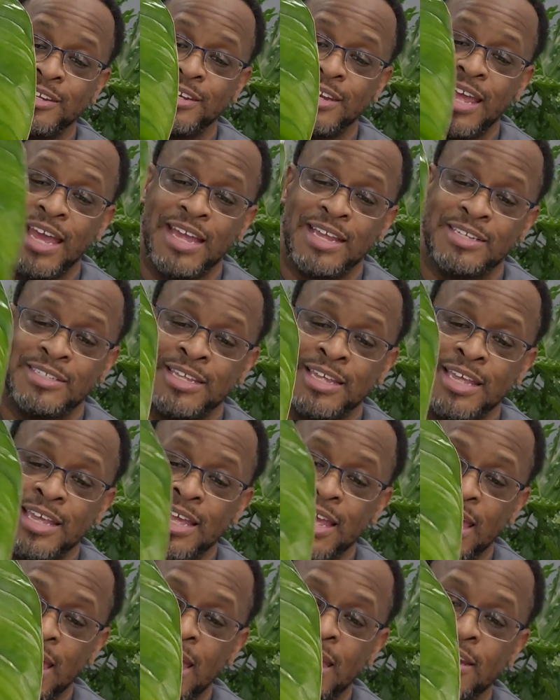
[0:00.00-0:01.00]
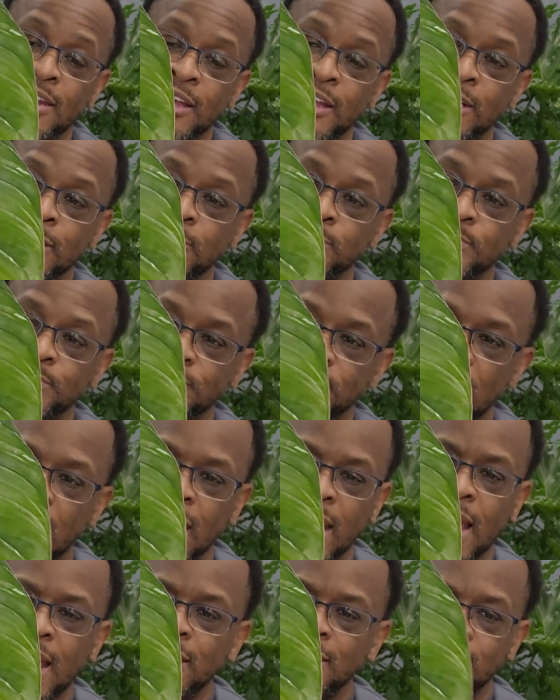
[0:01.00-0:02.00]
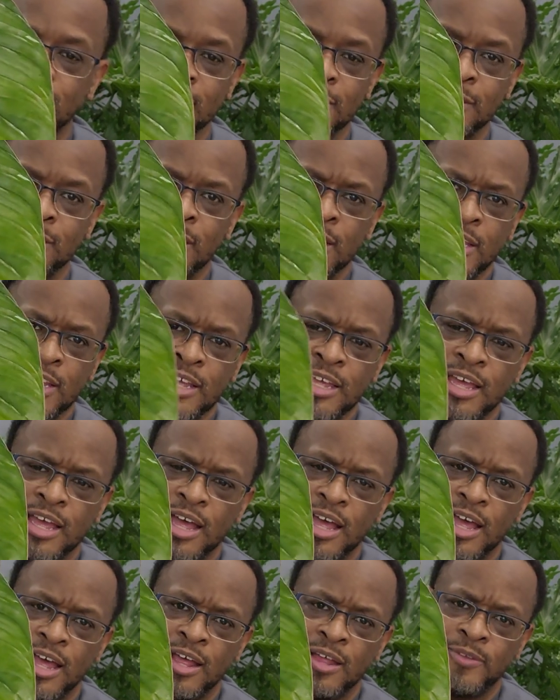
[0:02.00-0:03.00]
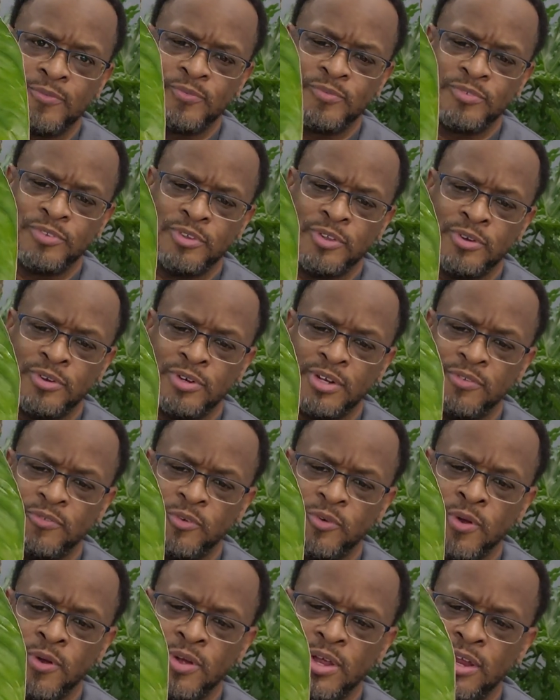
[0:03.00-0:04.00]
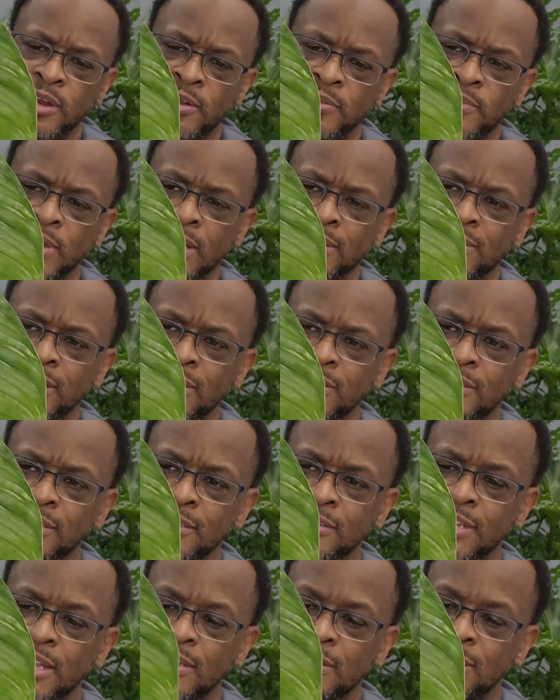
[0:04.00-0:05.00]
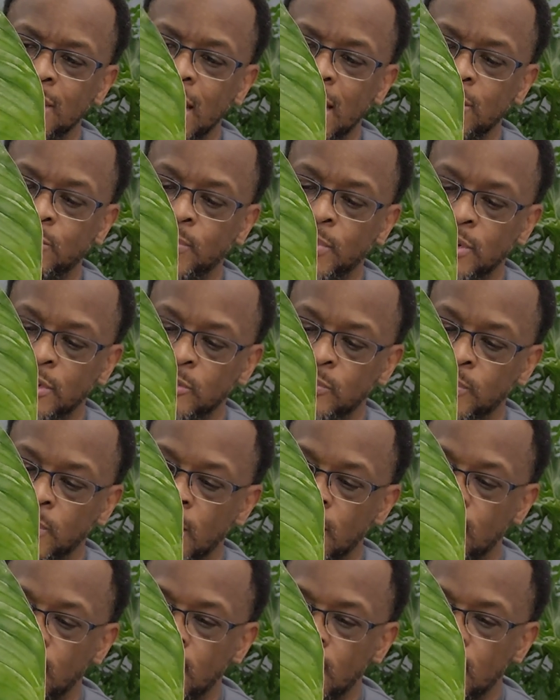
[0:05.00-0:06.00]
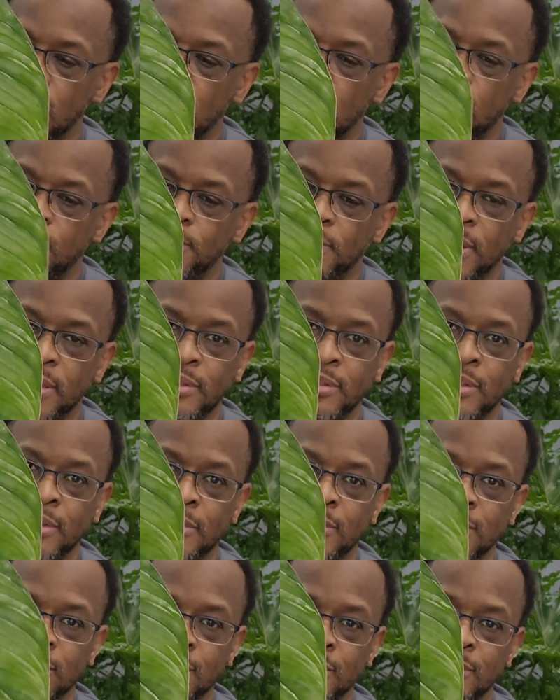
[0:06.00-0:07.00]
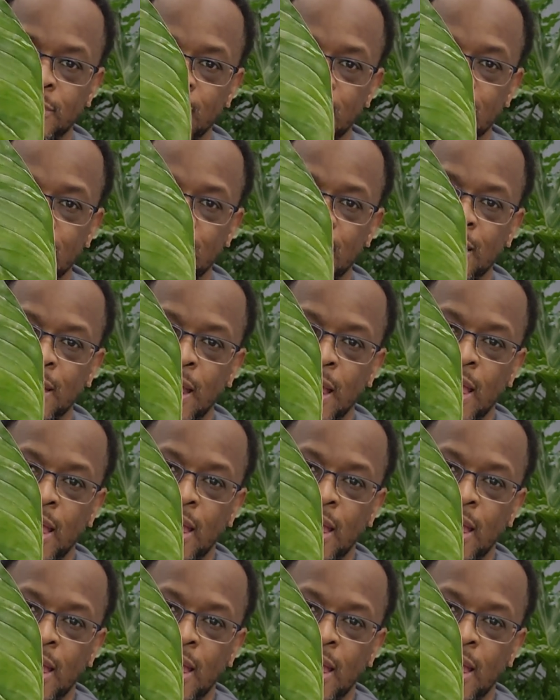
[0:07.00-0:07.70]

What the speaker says: are nice. And analysis. You don't even grow here. I think she has one as well. But this is the